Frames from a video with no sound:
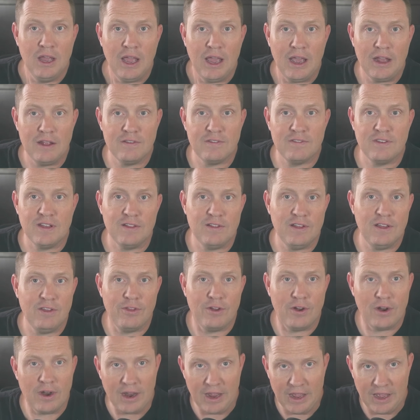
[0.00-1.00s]
and suddenly
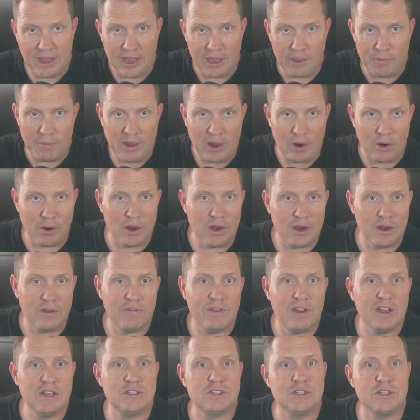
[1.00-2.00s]
they're A I-powered
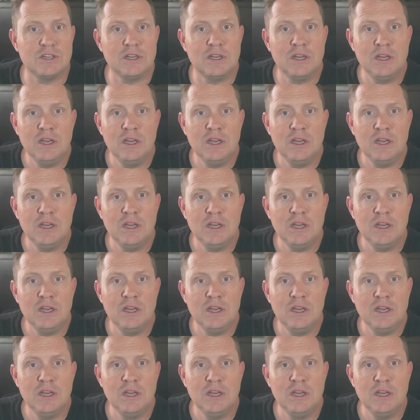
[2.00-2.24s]
innovation.